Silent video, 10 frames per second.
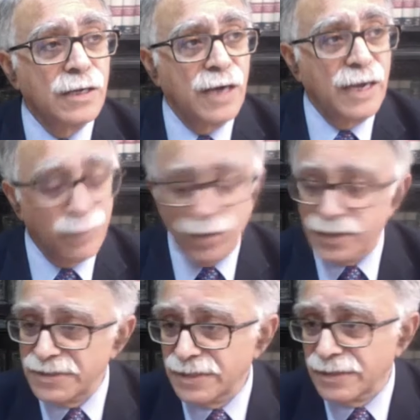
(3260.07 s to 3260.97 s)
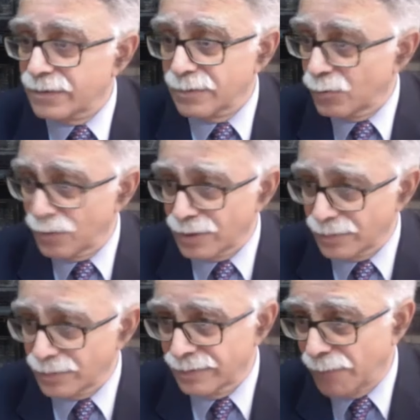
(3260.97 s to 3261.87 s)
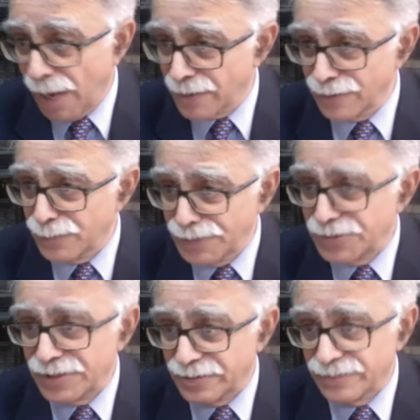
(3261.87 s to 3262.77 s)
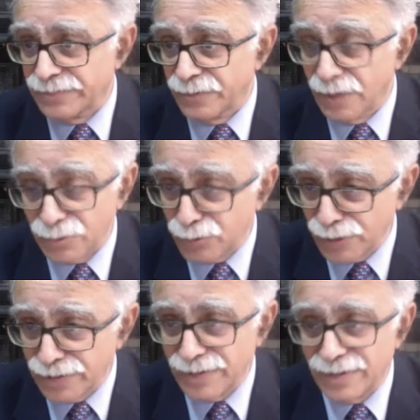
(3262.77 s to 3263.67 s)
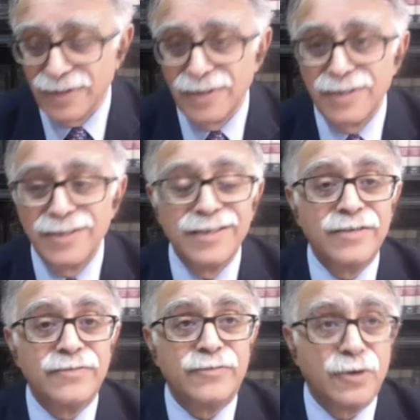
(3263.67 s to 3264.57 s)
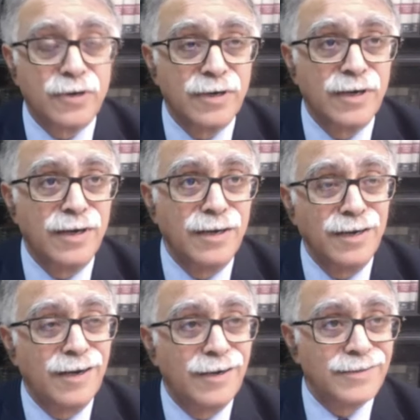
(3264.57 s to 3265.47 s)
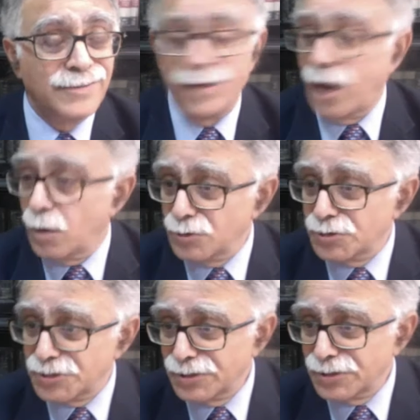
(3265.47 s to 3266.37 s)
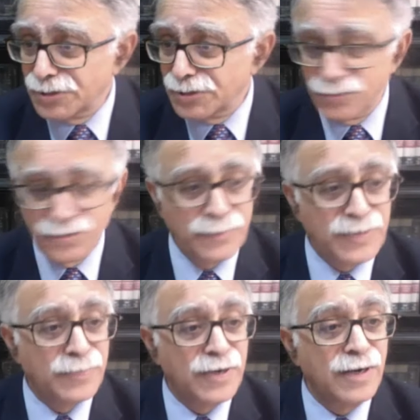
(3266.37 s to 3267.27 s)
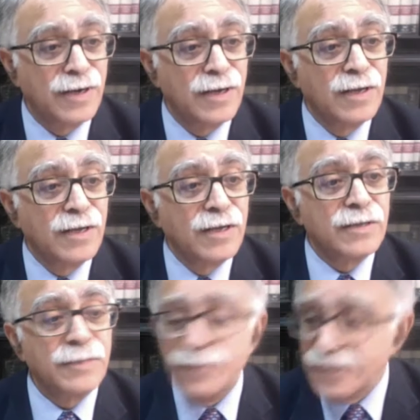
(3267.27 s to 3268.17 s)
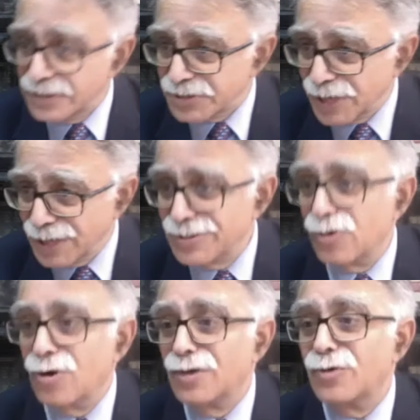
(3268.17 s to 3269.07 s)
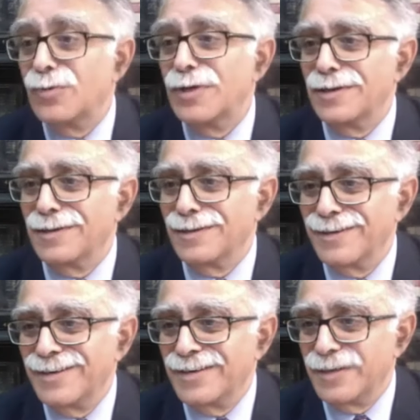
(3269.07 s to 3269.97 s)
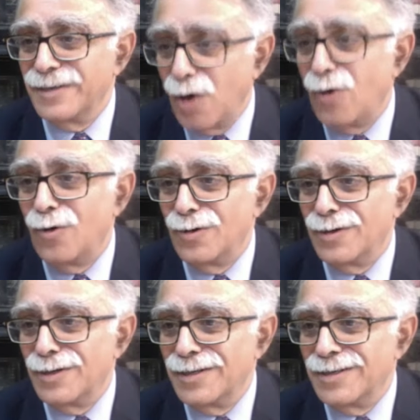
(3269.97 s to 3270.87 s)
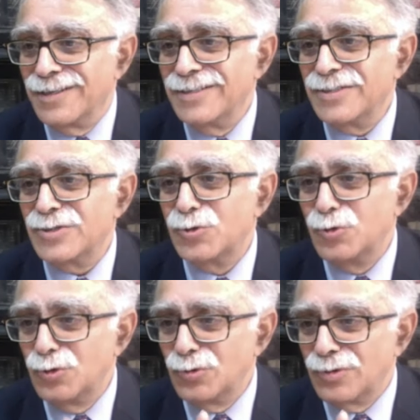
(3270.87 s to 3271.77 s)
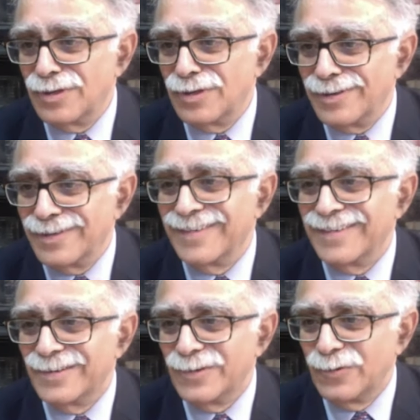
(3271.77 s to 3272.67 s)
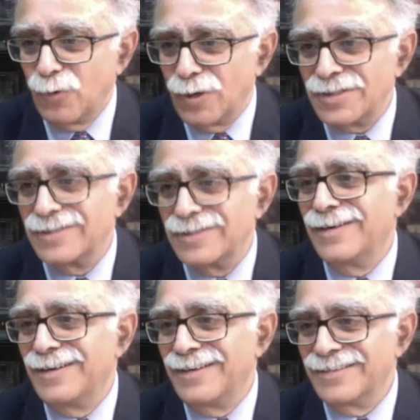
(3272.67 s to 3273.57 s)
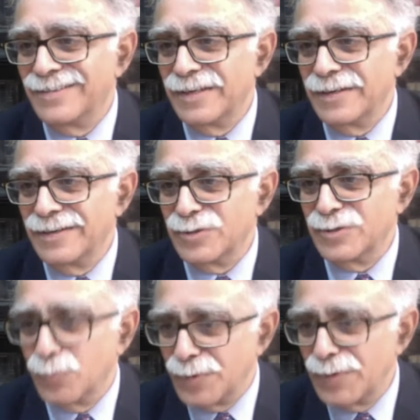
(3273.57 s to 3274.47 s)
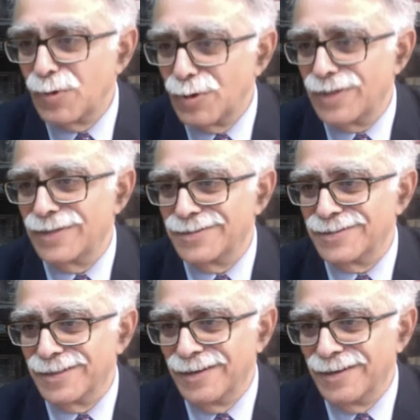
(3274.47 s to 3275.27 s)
I've already said what the bar and the bench have worked together for outreaching to the people. The biggest challenge, according to me, now is to what the Supreme Court has,